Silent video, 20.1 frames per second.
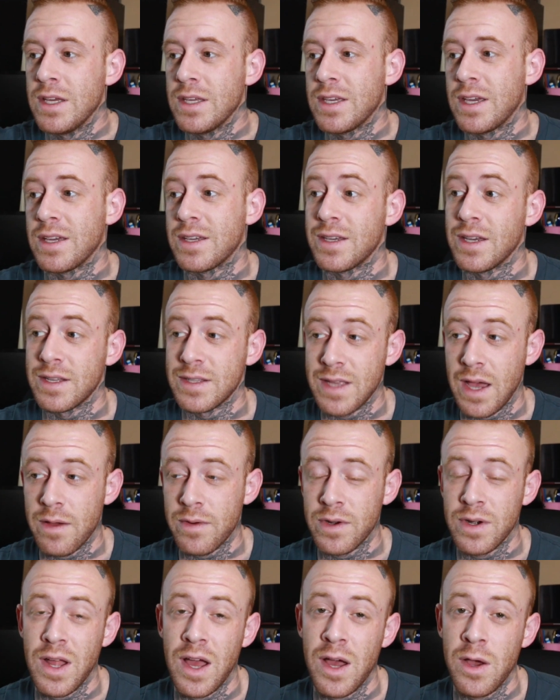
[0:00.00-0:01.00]
get kicked
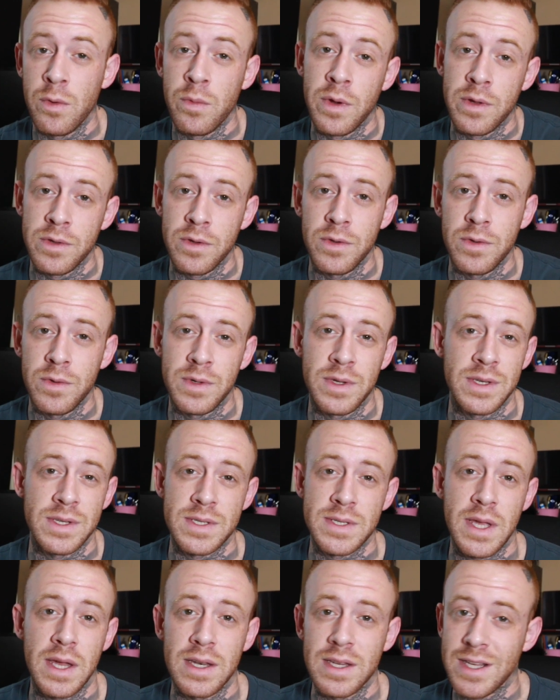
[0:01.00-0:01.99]
out or not, whether you can
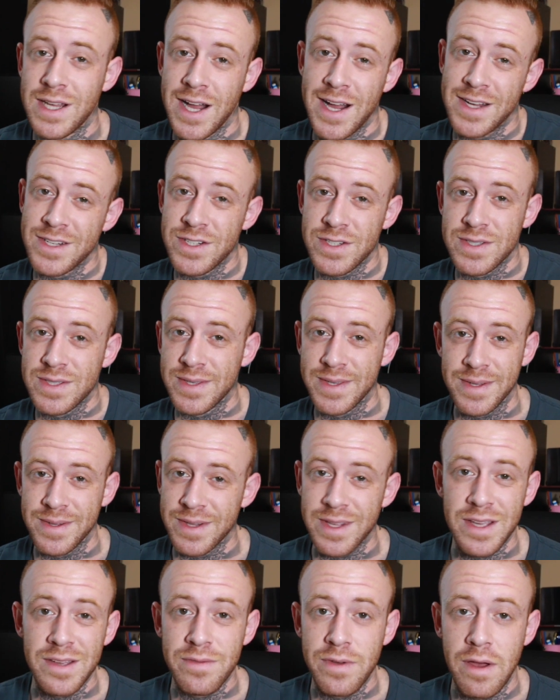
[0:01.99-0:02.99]
decide to consciously
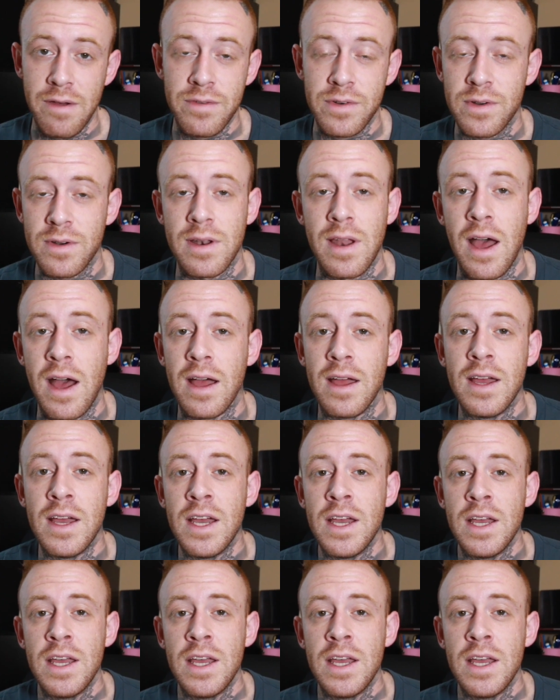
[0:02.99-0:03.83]
leave heaven or not,